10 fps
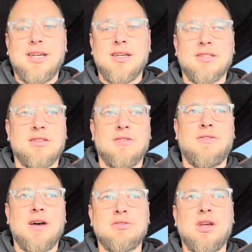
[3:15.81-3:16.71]
It's the
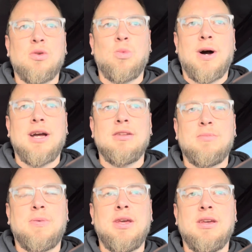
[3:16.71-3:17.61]
Falken
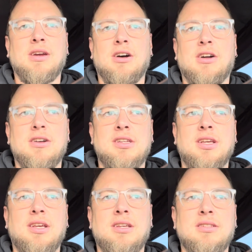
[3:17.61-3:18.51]
Wildpeak
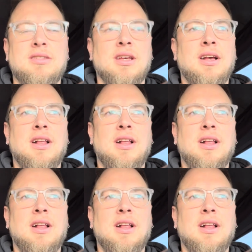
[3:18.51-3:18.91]
RTs.